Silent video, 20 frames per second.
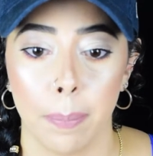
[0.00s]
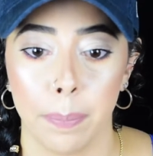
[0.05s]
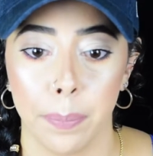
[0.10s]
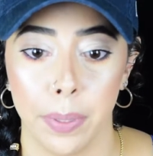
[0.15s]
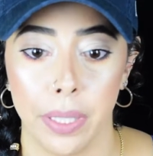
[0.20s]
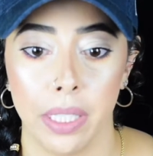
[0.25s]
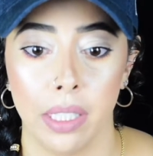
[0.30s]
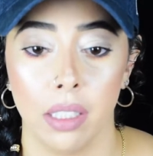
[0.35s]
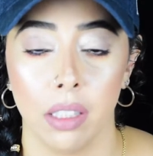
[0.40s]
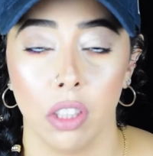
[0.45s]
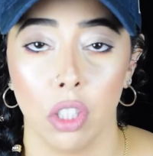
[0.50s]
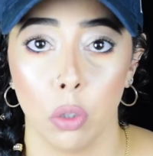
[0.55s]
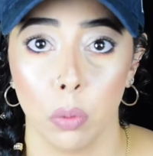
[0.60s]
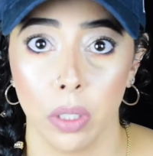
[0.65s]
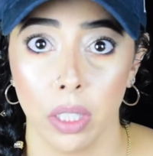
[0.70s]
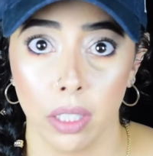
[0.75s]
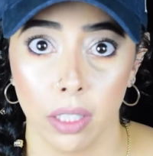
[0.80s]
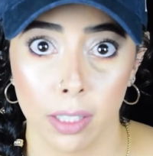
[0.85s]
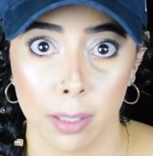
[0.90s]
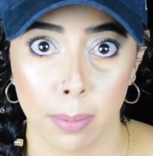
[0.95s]
but they're
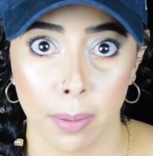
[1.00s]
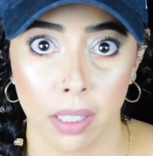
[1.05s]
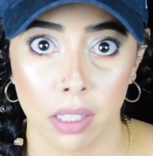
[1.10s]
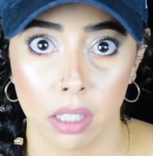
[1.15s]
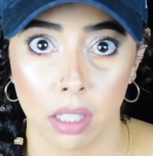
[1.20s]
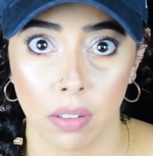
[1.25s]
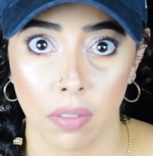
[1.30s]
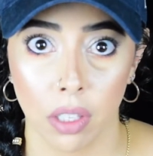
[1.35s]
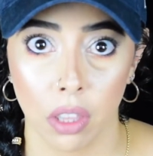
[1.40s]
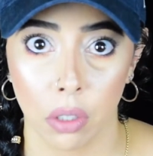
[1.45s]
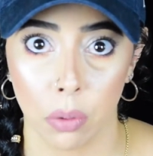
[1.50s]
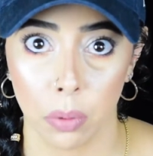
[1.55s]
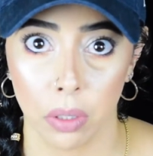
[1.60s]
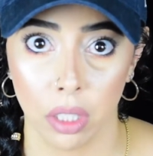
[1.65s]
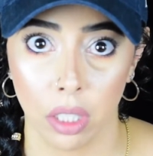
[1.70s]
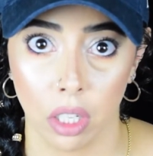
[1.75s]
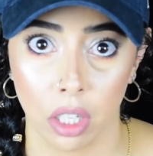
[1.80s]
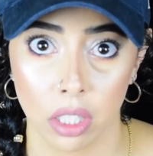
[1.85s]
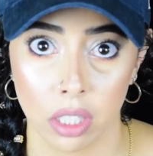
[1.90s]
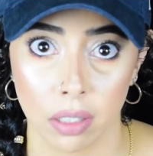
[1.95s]
really expensive and they're
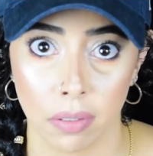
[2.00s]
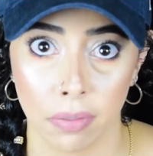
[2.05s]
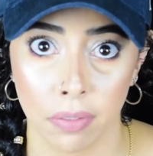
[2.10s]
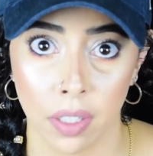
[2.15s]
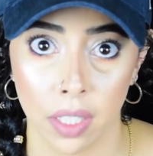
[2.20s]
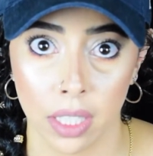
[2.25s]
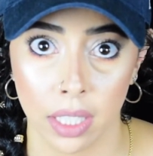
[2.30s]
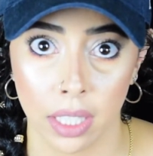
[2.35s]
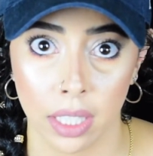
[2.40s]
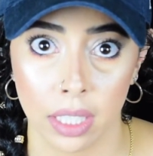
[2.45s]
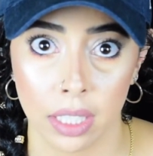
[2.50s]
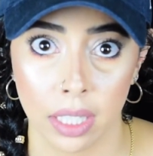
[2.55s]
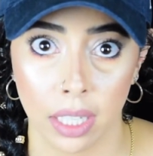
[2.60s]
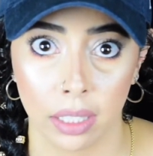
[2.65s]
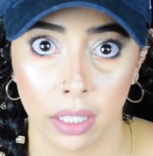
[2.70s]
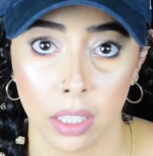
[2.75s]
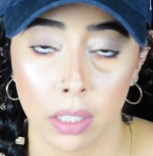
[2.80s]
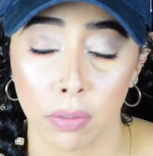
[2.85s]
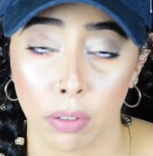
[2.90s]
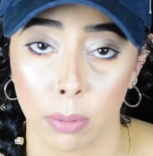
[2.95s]
really hard to find, at
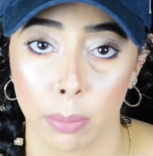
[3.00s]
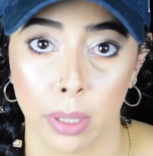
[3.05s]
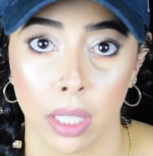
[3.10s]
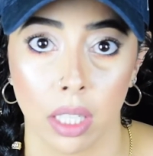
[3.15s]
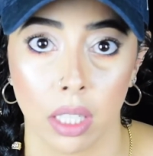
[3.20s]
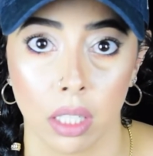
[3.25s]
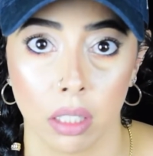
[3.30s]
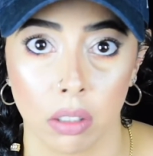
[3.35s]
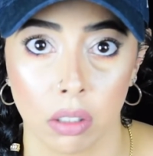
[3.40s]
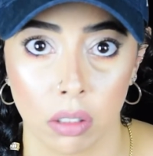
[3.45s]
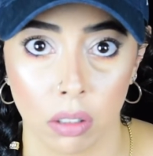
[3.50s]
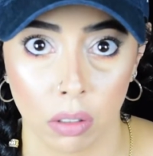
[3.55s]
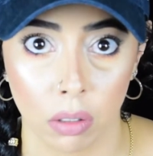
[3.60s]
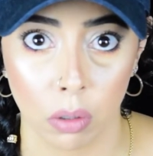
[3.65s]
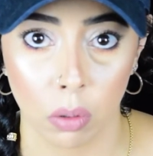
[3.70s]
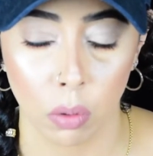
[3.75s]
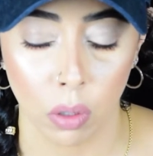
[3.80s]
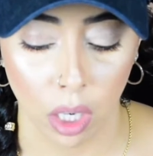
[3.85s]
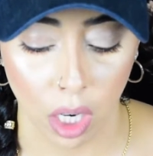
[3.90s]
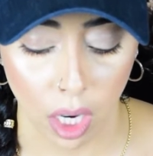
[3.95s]
least for me. So